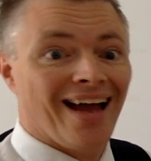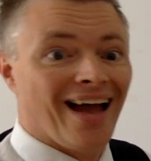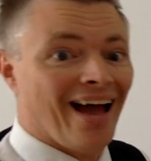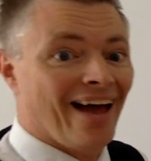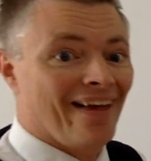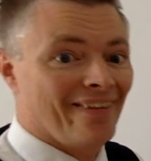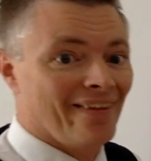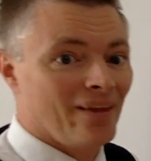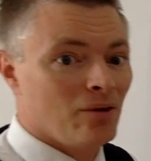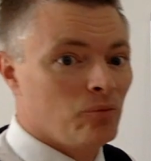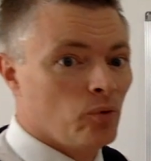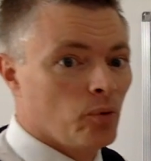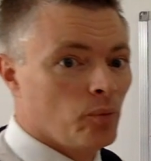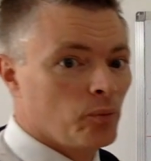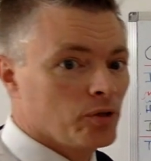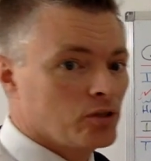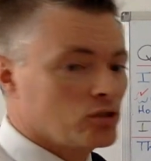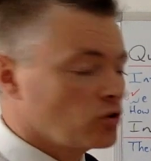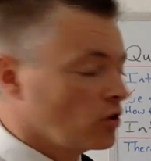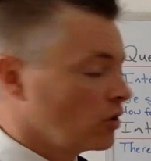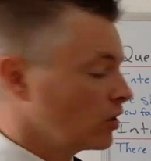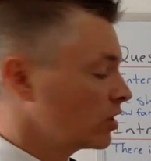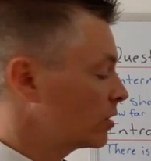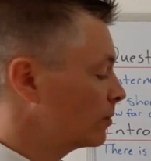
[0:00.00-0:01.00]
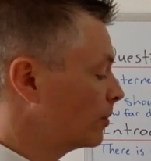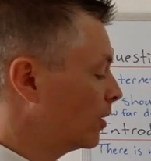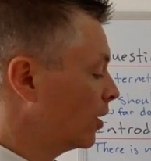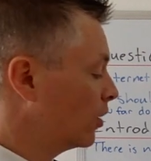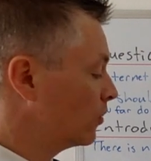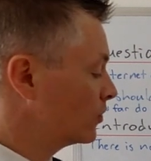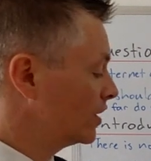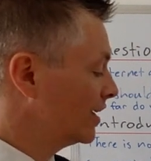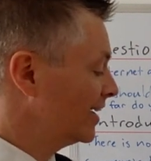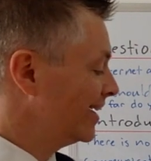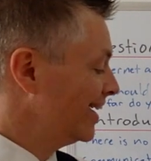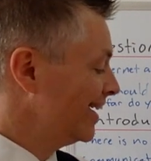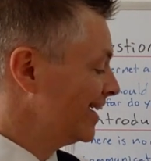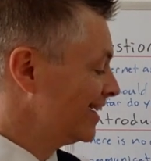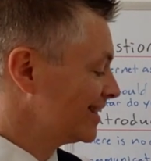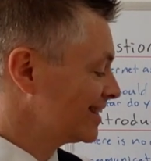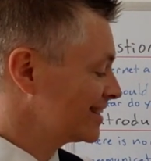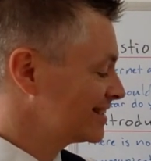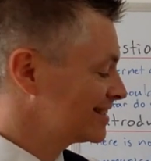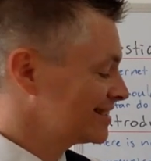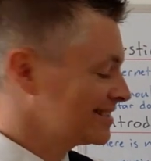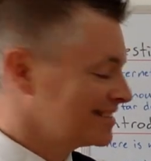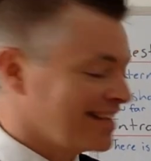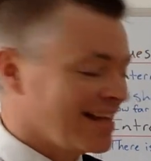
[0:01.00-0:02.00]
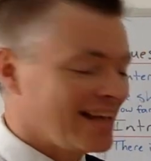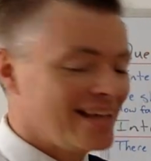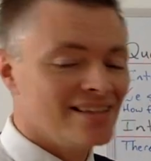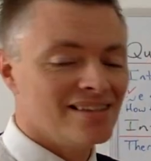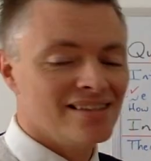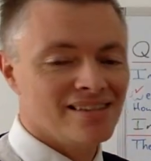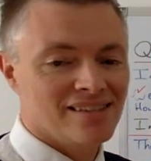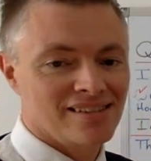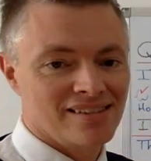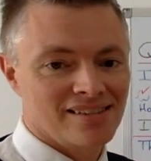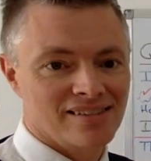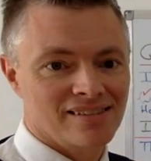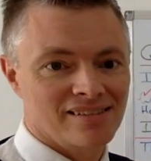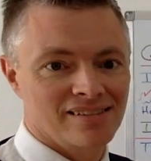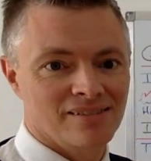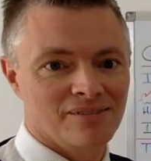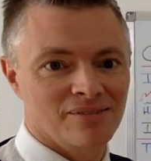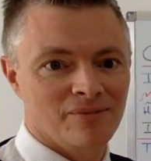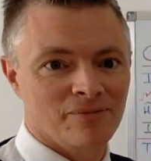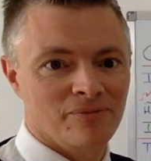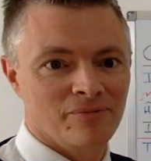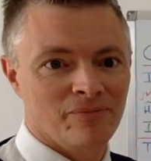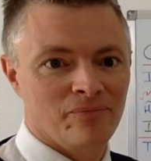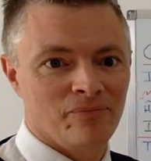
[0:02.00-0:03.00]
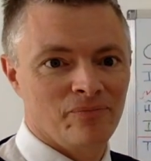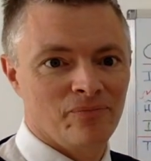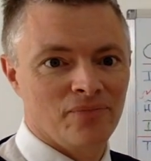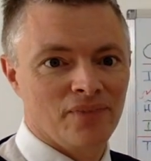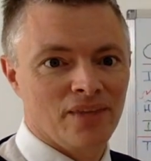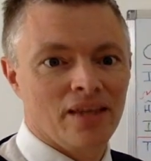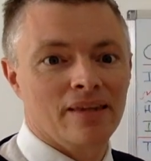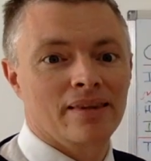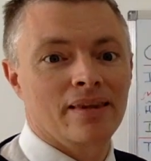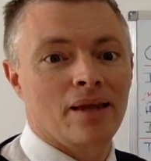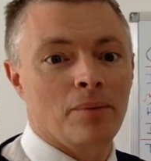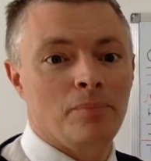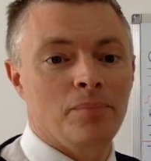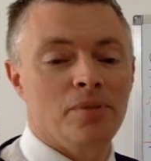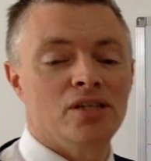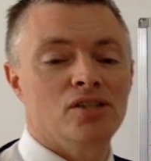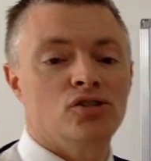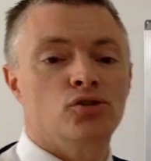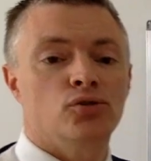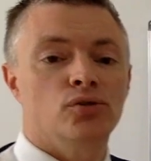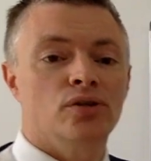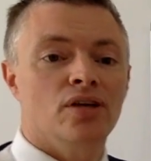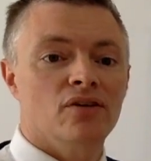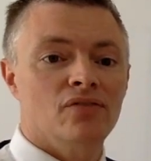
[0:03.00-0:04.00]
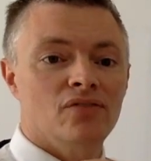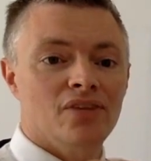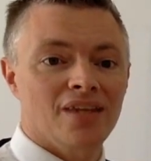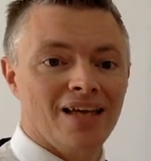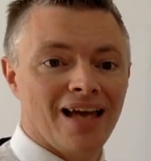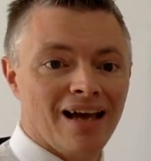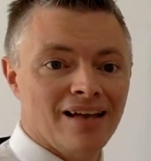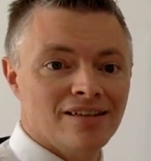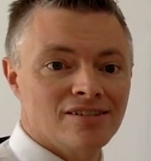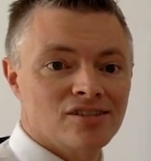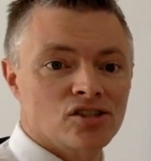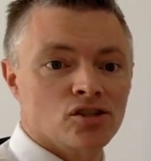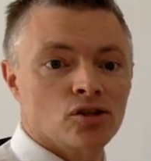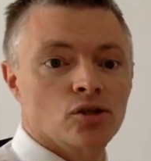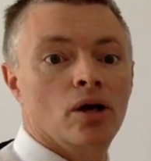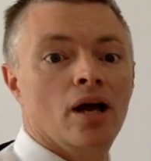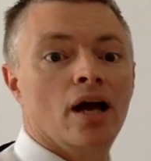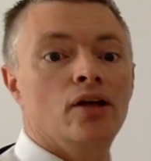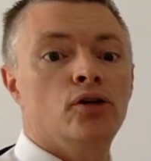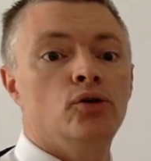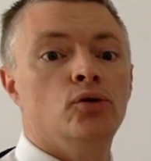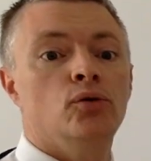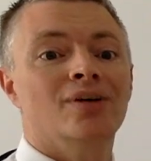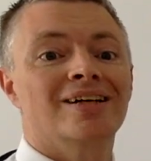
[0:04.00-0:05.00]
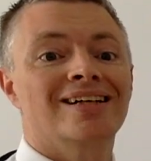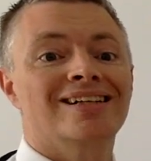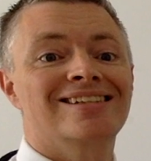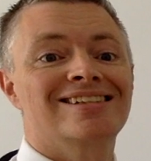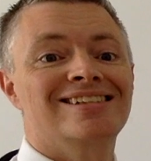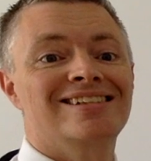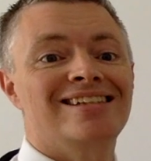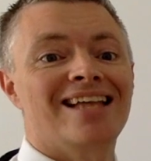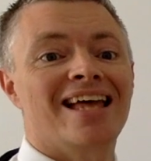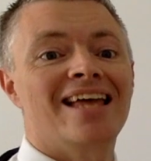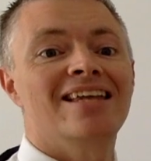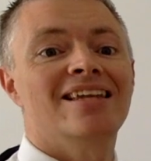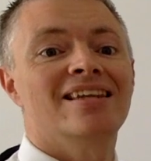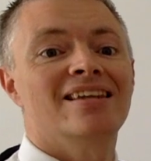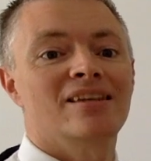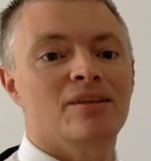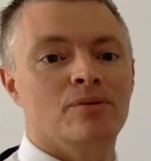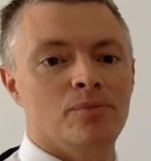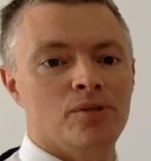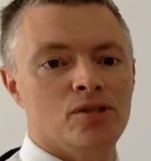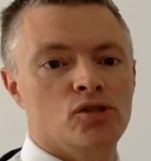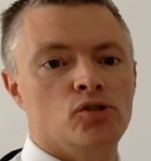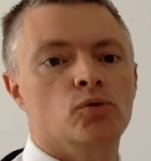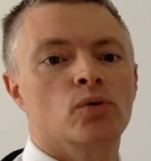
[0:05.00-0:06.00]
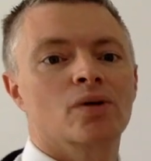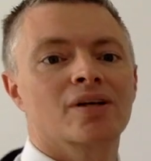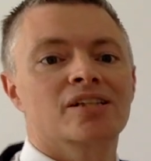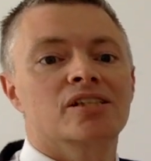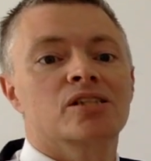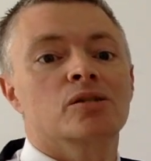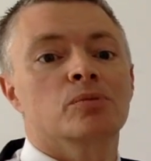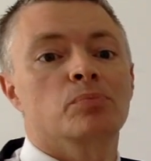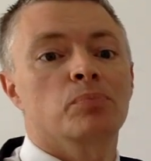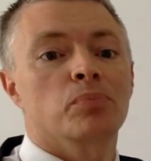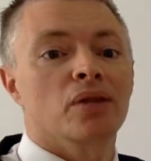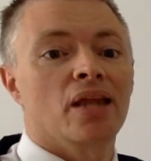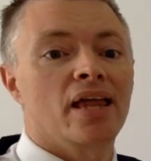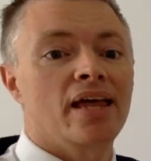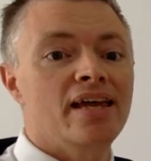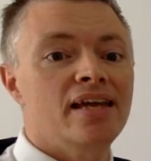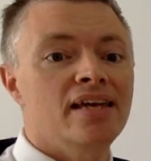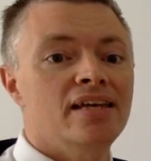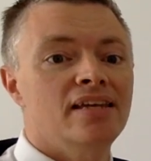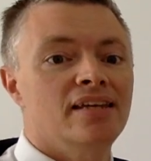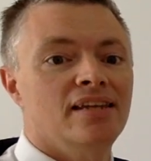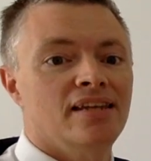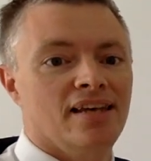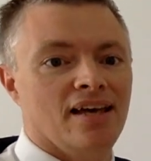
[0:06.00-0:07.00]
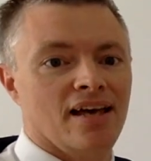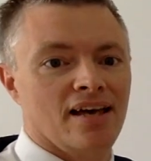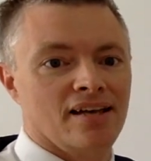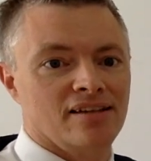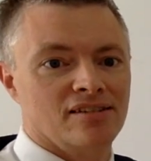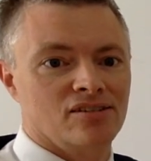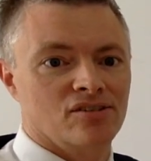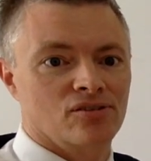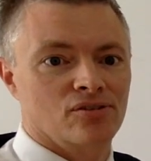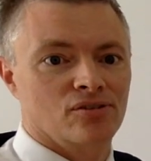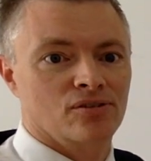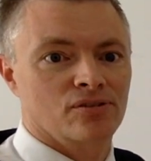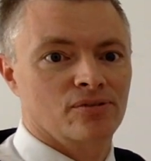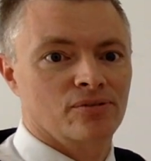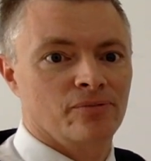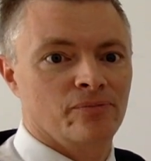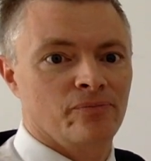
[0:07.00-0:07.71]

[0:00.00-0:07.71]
And then when we talk about extends, that means you give the answer and you extend. It means you explain the answer.